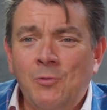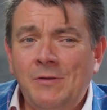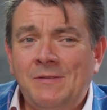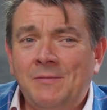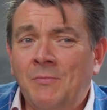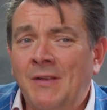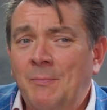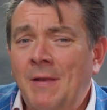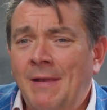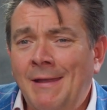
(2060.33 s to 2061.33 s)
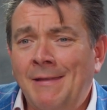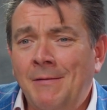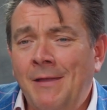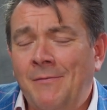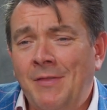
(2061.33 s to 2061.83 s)
Which must be like,
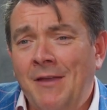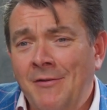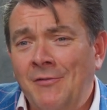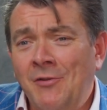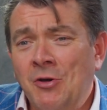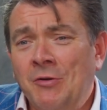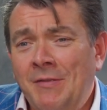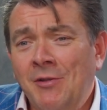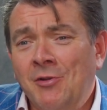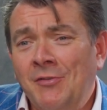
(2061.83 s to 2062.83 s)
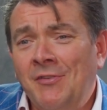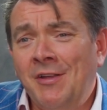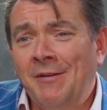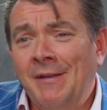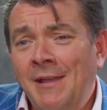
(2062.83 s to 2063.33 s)
if there is a god, the gods are
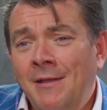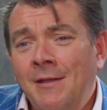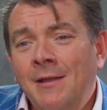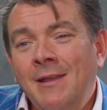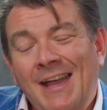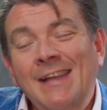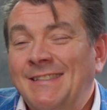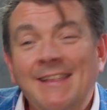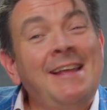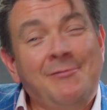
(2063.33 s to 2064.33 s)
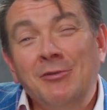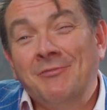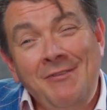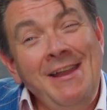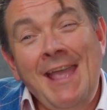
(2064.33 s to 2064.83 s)
going, actually, that's
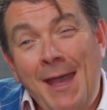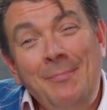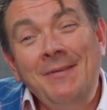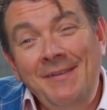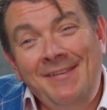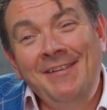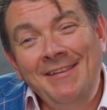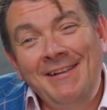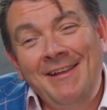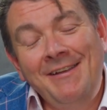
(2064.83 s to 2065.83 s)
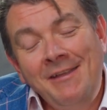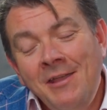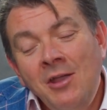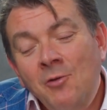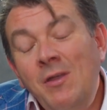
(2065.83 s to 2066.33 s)
what's really happened.
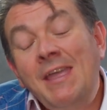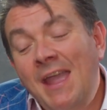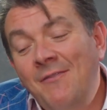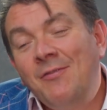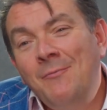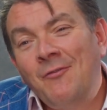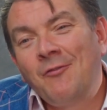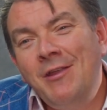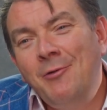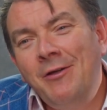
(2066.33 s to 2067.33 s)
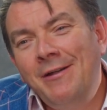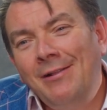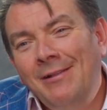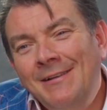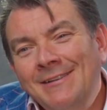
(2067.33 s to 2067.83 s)
We gave them free will.